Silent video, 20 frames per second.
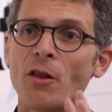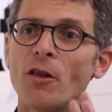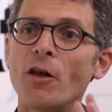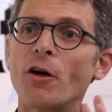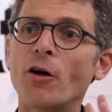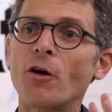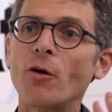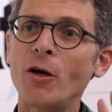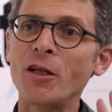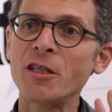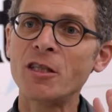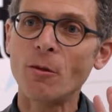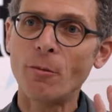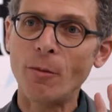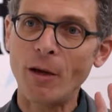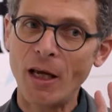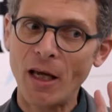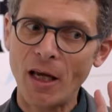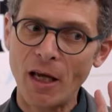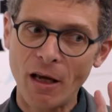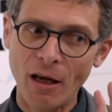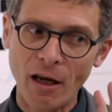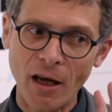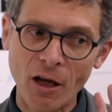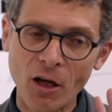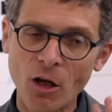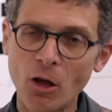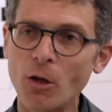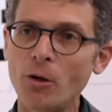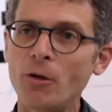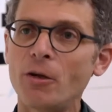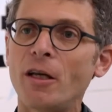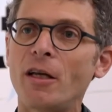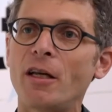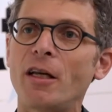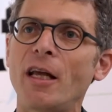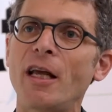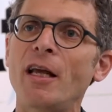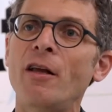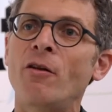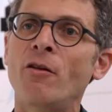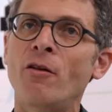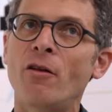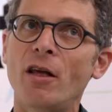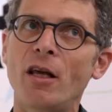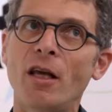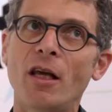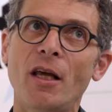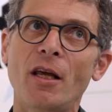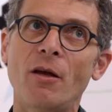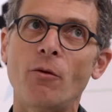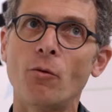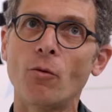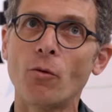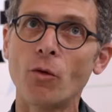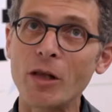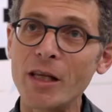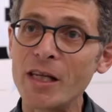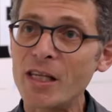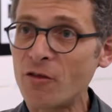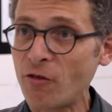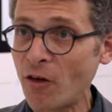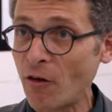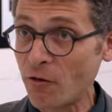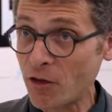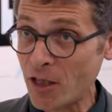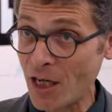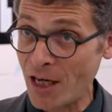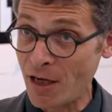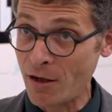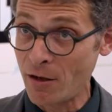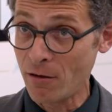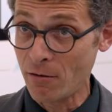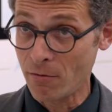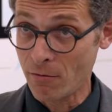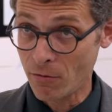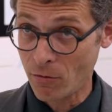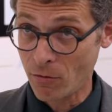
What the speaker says: that are going to be included in the Release 15